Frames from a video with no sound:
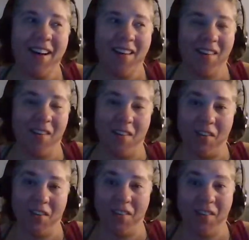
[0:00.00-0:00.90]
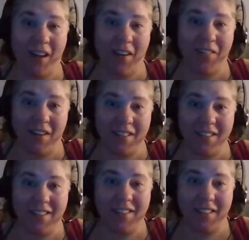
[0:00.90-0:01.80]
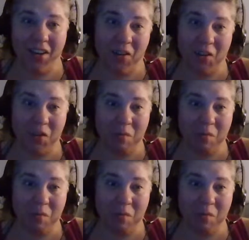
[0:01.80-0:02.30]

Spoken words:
all of that fun other